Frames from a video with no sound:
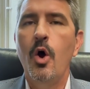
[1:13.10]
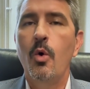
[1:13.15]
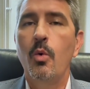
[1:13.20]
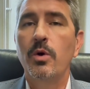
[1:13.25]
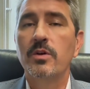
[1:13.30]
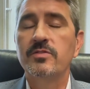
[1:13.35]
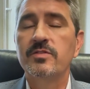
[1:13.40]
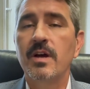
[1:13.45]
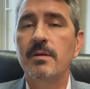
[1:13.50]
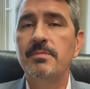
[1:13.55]

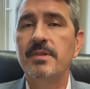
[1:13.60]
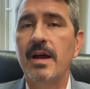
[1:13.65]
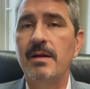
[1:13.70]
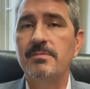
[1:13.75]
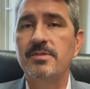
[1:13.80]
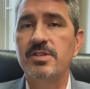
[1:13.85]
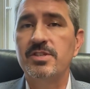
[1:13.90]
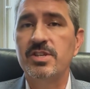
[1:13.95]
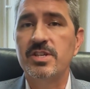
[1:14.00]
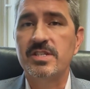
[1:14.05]
Well,
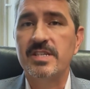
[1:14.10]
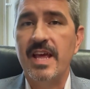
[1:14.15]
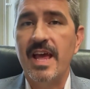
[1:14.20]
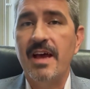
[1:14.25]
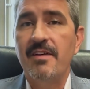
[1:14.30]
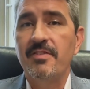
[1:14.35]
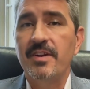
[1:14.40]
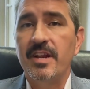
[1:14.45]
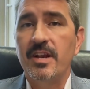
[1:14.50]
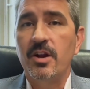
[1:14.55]
sometimes it's just
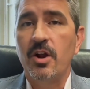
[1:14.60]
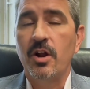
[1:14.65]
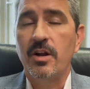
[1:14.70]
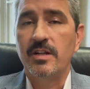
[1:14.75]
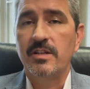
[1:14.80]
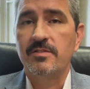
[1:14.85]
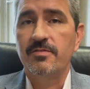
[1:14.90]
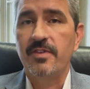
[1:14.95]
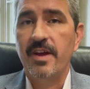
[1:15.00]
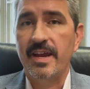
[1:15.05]
evident on
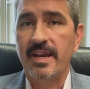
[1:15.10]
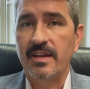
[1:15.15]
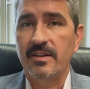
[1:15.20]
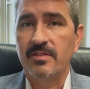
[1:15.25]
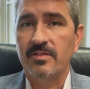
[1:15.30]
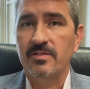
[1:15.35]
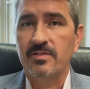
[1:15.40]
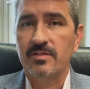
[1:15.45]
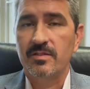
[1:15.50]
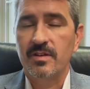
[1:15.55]
its
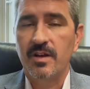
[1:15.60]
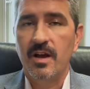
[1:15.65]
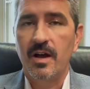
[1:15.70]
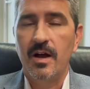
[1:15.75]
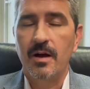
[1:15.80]
face.